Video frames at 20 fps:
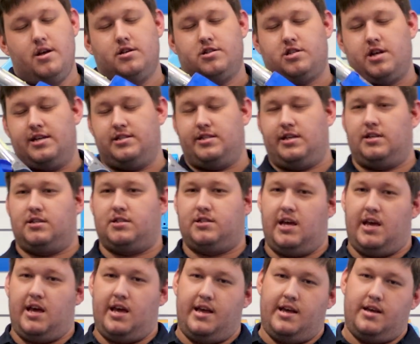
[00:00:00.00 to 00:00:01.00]
So as you can
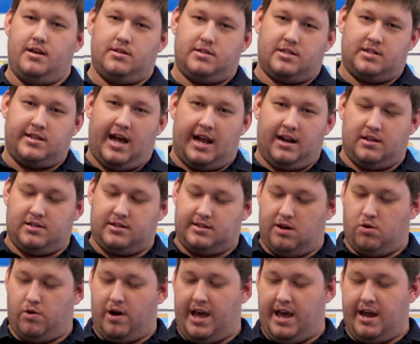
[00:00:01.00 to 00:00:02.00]
see, stainless
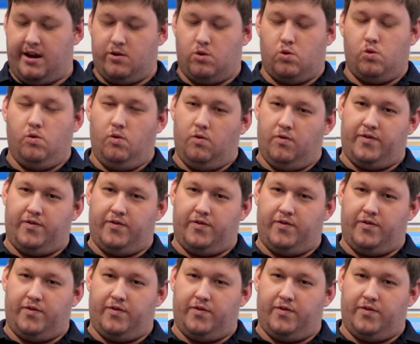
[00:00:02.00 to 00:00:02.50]
steel handle,